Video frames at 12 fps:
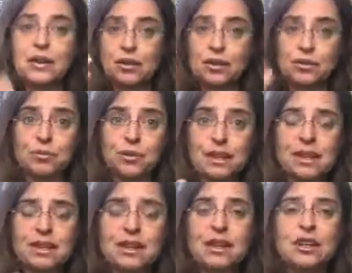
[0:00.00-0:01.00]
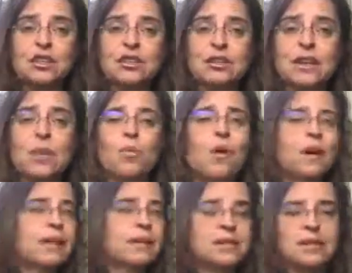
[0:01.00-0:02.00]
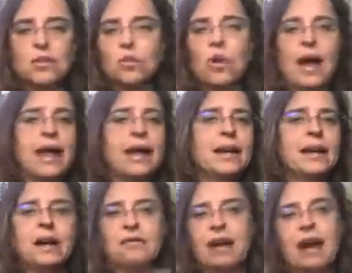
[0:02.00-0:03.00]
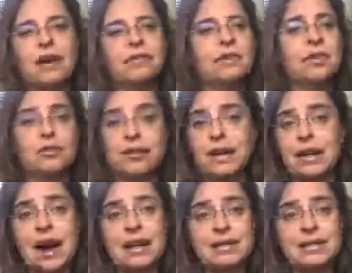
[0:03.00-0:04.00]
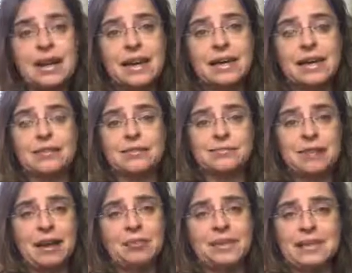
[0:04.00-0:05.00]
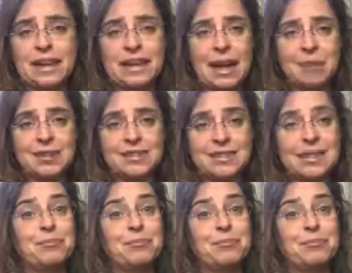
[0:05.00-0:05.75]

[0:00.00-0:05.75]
3, look at what gets in the way of having a great holiday and your family dynamics.